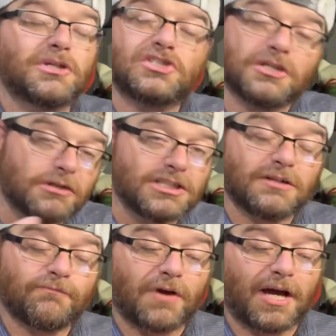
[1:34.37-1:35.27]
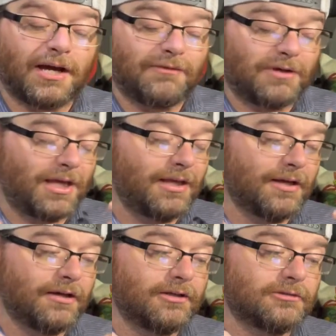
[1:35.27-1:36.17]
Generation 5,
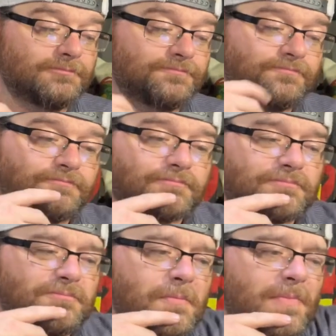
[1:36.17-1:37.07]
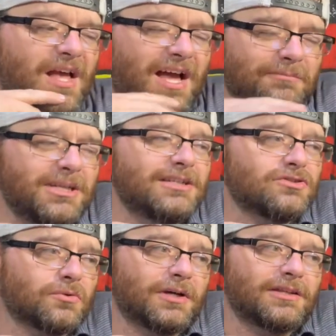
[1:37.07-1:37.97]
and I've been
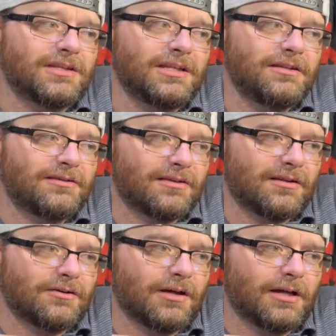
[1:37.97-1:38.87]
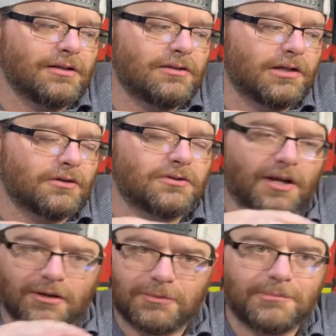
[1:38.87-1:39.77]
enjoying these. They're not, you know,
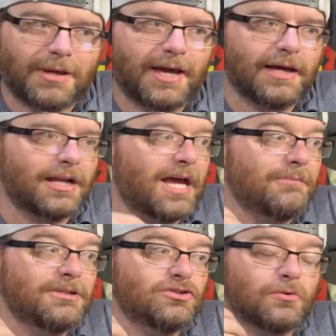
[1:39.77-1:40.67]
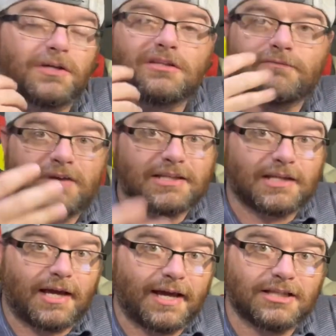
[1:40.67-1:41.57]
terribly bad. I'm enjoying the fact
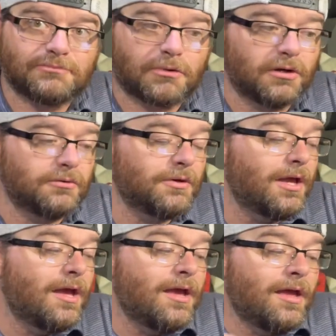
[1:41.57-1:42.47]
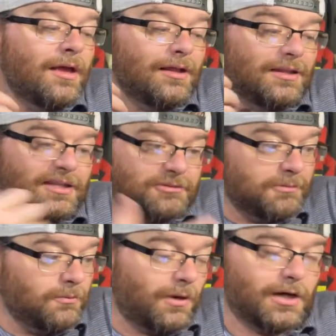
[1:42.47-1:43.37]
that Hasbro lets
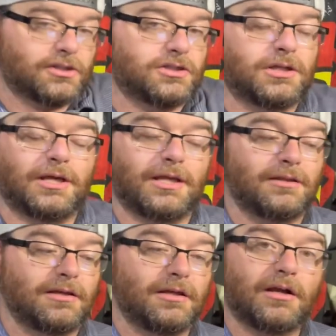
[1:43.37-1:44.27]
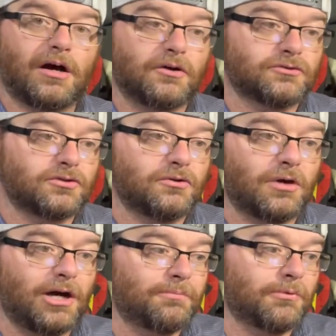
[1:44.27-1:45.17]
me watch it and then also
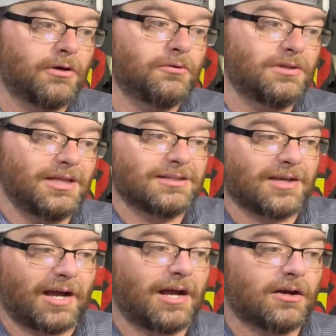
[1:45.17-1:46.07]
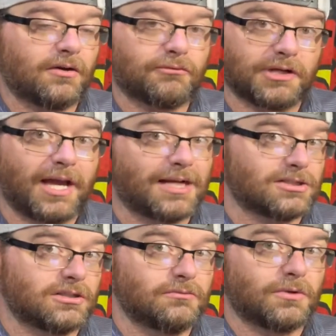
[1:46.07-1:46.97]
upload the entire
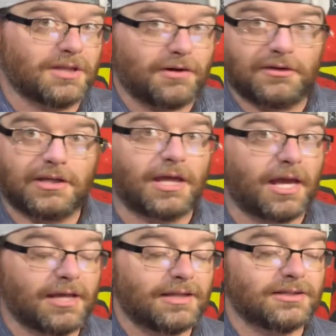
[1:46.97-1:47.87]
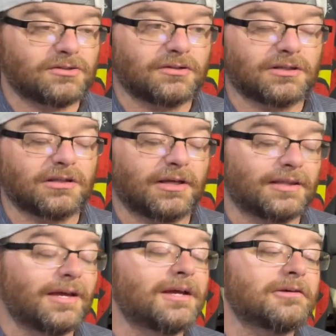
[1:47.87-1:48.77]
reaction without any edits or nothing
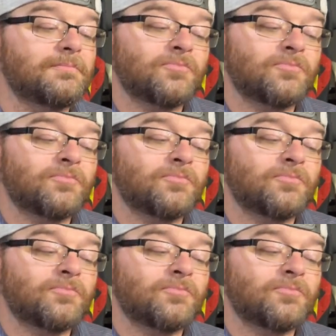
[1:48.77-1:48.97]
like that